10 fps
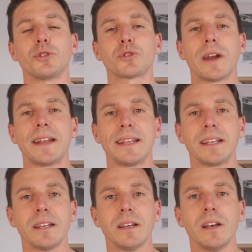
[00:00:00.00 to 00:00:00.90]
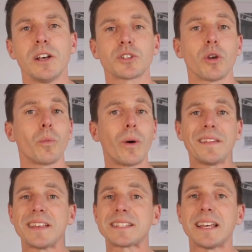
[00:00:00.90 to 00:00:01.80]
training. So while
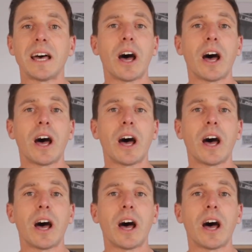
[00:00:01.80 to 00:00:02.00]
there's a